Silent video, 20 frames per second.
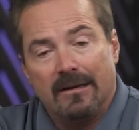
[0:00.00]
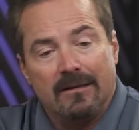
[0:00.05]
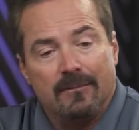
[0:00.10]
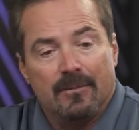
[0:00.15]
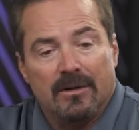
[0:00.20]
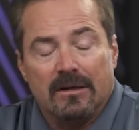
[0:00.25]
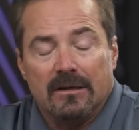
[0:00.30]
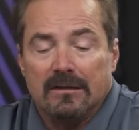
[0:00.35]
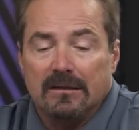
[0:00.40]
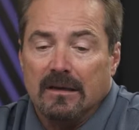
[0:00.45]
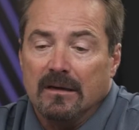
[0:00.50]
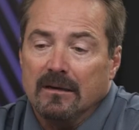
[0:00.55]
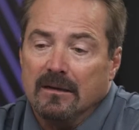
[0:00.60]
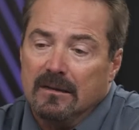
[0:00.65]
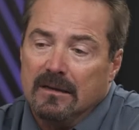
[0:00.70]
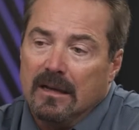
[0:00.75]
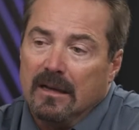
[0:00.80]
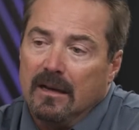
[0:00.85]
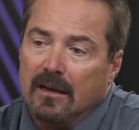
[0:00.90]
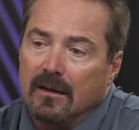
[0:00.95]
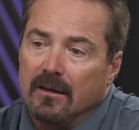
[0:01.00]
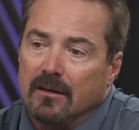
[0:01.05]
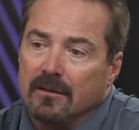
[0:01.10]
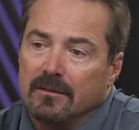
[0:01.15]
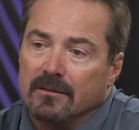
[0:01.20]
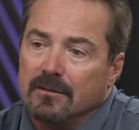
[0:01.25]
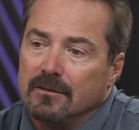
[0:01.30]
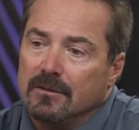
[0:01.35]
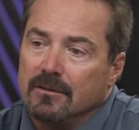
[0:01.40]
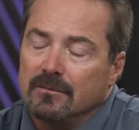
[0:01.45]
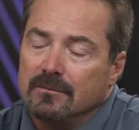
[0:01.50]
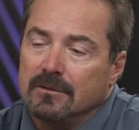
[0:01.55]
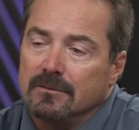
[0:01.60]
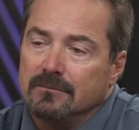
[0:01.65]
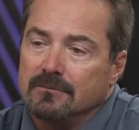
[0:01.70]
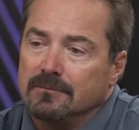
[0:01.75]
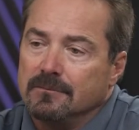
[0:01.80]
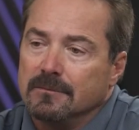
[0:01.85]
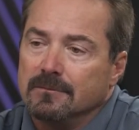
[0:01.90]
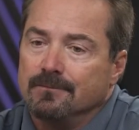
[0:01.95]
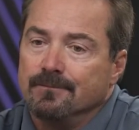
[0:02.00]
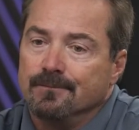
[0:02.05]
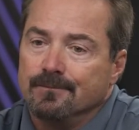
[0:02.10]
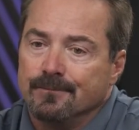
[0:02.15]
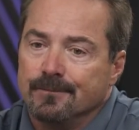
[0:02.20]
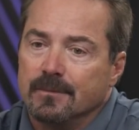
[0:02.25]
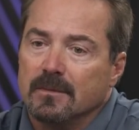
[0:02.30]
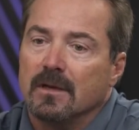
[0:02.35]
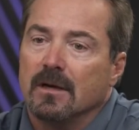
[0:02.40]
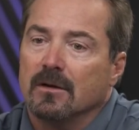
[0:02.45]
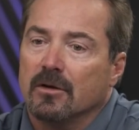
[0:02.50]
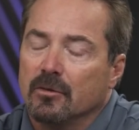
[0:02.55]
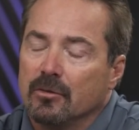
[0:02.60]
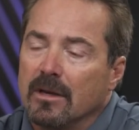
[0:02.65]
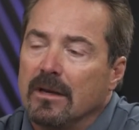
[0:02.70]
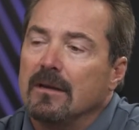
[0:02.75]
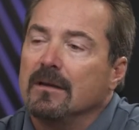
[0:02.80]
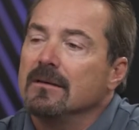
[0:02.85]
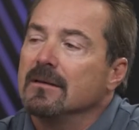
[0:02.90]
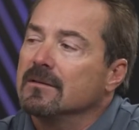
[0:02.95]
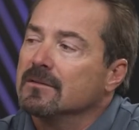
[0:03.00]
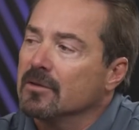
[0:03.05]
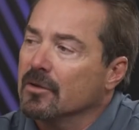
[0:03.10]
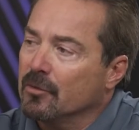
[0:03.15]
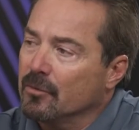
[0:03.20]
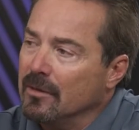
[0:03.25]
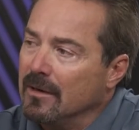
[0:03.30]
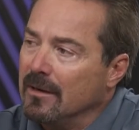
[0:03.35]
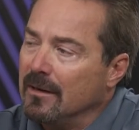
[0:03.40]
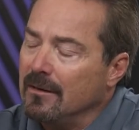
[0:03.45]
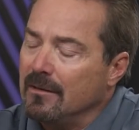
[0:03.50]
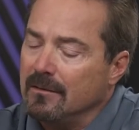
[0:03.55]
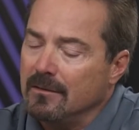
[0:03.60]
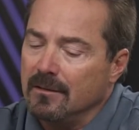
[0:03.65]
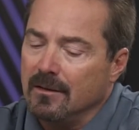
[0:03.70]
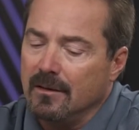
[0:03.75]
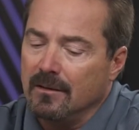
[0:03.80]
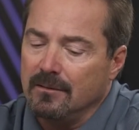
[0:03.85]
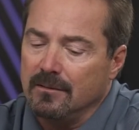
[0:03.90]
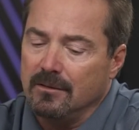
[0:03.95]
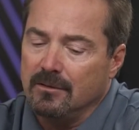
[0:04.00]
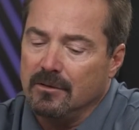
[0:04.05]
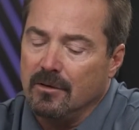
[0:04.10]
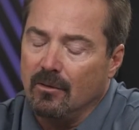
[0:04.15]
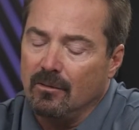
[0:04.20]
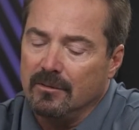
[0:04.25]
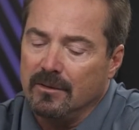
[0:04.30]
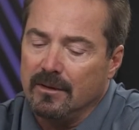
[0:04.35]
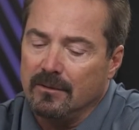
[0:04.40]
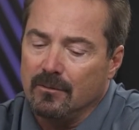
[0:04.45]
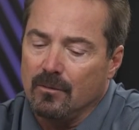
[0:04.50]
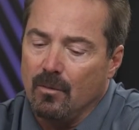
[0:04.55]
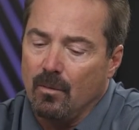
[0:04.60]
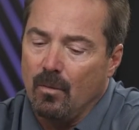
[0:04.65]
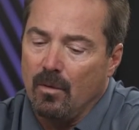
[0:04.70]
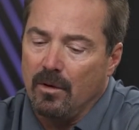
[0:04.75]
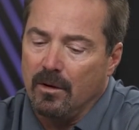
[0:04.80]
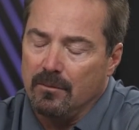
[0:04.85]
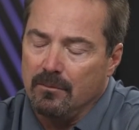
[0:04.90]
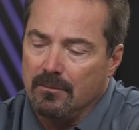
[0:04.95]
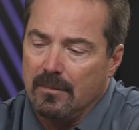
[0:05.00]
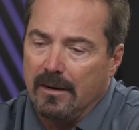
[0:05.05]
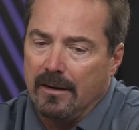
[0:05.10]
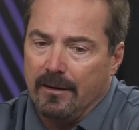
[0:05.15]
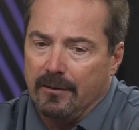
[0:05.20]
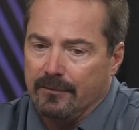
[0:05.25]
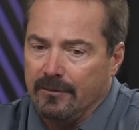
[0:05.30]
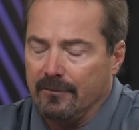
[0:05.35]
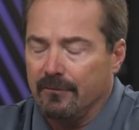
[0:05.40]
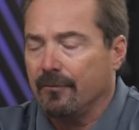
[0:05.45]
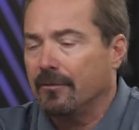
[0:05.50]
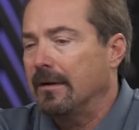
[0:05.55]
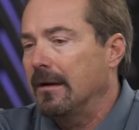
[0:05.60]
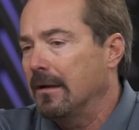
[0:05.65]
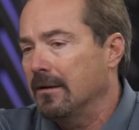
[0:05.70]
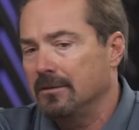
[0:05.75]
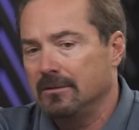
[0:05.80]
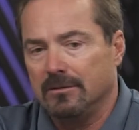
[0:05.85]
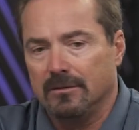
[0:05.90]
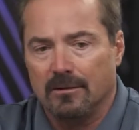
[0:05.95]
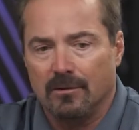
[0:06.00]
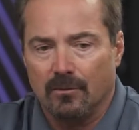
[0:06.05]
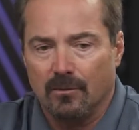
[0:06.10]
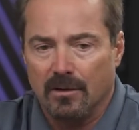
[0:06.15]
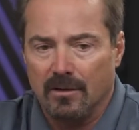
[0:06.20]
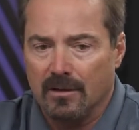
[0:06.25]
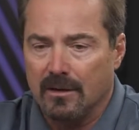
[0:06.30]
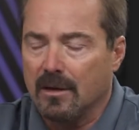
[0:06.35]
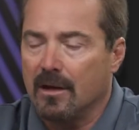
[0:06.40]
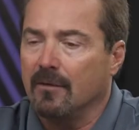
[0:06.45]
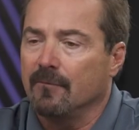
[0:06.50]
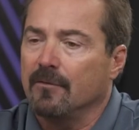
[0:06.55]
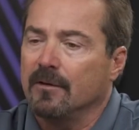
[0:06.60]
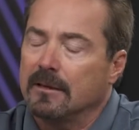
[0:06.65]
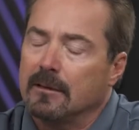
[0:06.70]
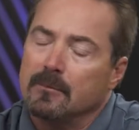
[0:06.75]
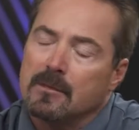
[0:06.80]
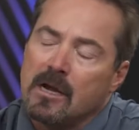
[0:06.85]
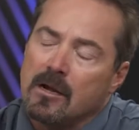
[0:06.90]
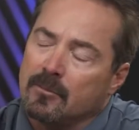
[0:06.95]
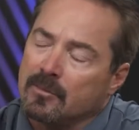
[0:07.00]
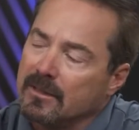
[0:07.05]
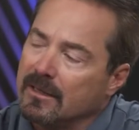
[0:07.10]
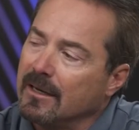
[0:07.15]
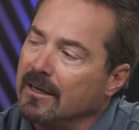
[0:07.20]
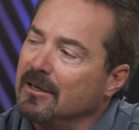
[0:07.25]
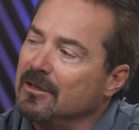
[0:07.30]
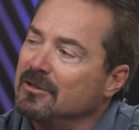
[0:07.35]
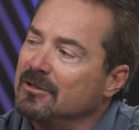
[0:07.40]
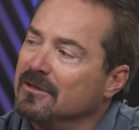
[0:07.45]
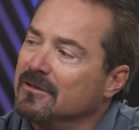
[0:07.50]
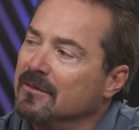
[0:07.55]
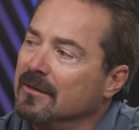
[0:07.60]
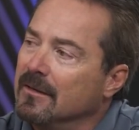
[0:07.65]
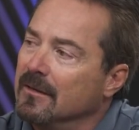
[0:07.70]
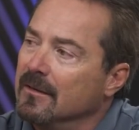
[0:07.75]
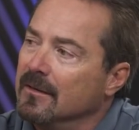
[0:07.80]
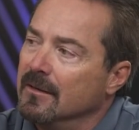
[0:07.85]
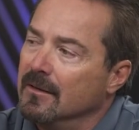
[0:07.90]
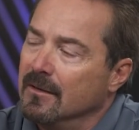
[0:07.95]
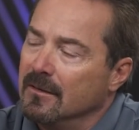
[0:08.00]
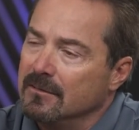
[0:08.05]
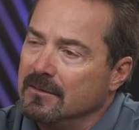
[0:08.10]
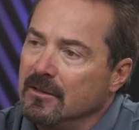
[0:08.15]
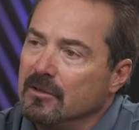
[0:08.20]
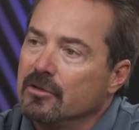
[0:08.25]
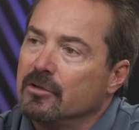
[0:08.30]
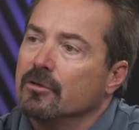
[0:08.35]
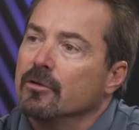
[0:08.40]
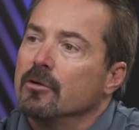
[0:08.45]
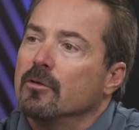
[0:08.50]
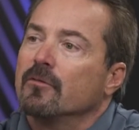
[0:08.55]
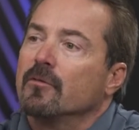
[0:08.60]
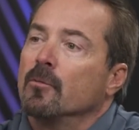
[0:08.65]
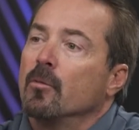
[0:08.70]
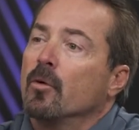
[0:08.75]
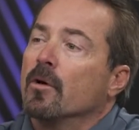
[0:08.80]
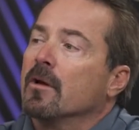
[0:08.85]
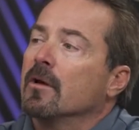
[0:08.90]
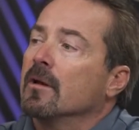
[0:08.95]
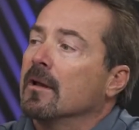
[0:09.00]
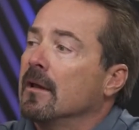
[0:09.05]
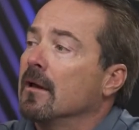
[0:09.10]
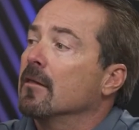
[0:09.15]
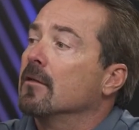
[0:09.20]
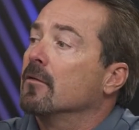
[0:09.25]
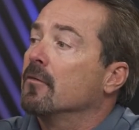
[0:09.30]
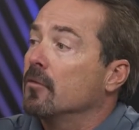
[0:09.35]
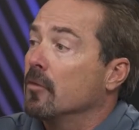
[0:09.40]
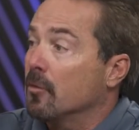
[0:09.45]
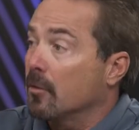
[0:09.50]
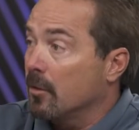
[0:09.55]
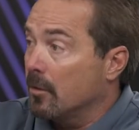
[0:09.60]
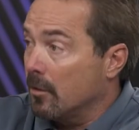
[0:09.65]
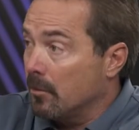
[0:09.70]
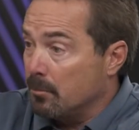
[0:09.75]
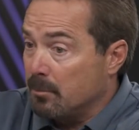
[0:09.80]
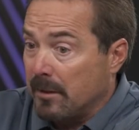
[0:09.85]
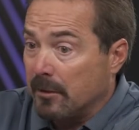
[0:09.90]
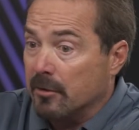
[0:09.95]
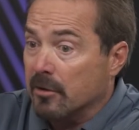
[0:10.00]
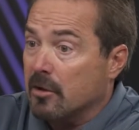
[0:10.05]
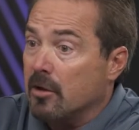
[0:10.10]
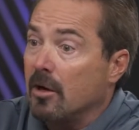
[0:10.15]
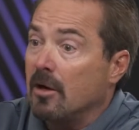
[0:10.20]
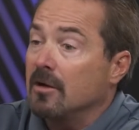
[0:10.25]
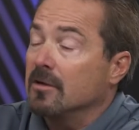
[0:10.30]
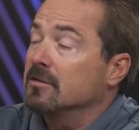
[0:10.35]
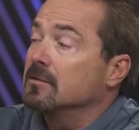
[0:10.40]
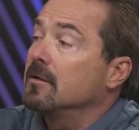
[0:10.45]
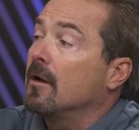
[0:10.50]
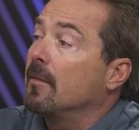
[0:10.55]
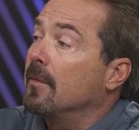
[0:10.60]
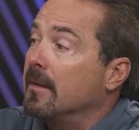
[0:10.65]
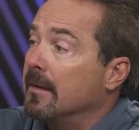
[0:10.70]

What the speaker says: But at the end of the day, you can agree to disagree, and you don't let one minor infraction or one complication deter you from working together for a better cause on the